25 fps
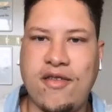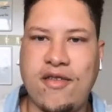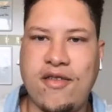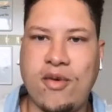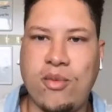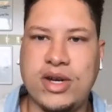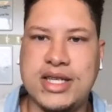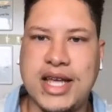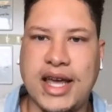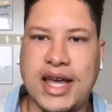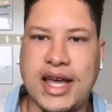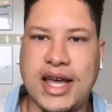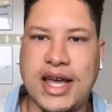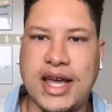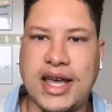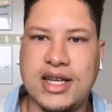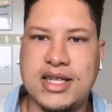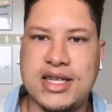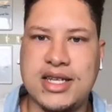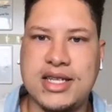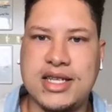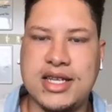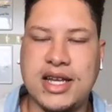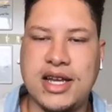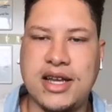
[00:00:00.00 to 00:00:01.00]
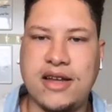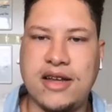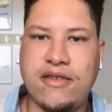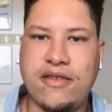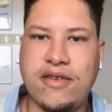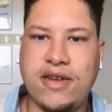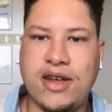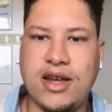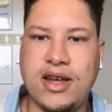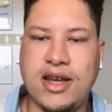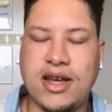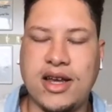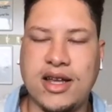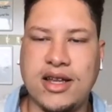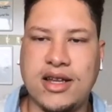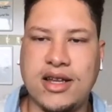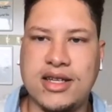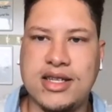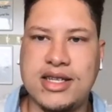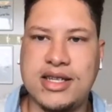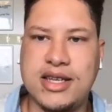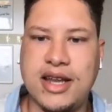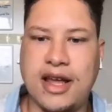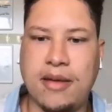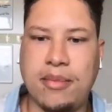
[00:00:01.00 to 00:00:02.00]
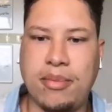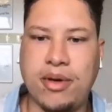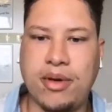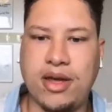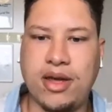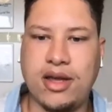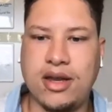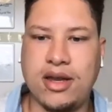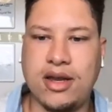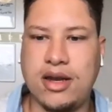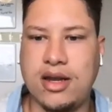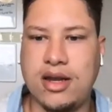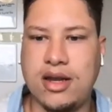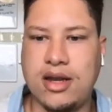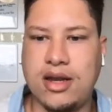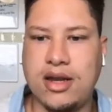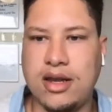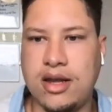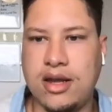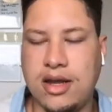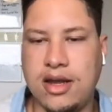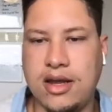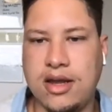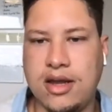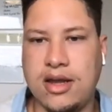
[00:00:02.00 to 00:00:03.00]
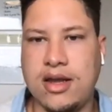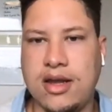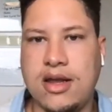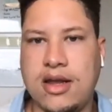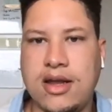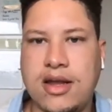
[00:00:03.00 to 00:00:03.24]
Give him 1 second to see if he can step in.